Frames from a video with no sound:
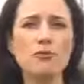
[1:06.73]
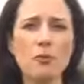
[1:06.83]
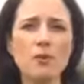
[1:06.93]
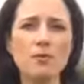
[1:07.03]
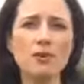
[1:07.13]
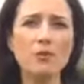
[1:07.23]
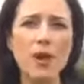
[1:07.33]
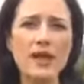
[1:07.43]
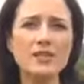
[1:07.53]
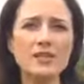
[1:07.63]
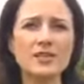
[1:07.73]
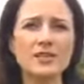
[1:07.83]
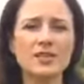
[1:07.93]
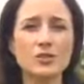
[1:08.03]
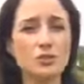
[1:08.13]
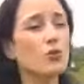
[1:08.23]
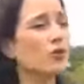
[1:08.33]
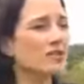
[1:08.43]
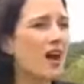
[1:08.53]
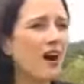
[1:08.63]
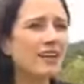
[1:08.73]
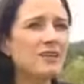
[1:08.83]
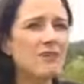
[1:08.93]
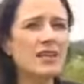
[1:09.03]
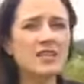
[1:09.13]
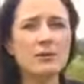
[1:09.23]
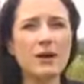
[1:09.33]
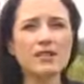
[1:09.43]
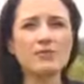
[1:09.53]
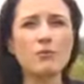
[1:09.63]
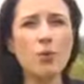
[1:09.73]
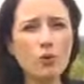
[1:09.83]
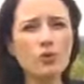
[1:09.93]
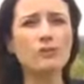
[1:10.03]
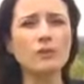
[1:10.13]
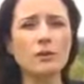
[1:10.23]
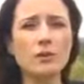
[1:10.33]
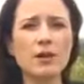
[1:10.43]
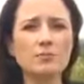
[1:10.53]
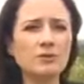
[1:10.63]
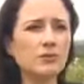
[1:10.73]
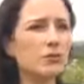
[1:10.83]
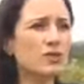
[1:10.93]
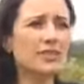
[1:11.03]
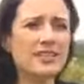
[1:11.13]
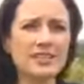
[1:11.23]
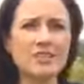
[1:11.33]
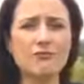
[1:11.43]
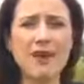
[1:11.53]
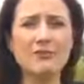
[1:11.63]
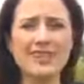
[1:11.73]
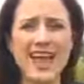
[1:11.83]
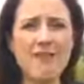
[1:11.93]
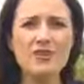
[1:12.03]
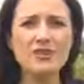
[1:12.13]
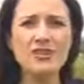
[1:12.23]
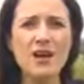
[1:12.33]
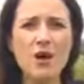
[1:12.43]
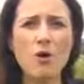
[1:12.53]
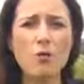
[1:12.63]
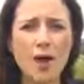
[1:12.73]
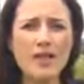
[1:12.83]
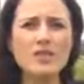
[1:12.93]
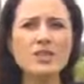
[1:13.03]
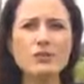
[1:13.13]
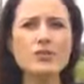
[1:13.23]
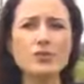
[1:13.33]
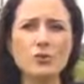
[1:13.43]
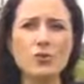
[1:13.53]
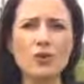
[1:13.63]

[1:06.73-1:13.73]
a problem with where to store this highly radioactive water from the plant, but of course in the surrounding areas, where do you store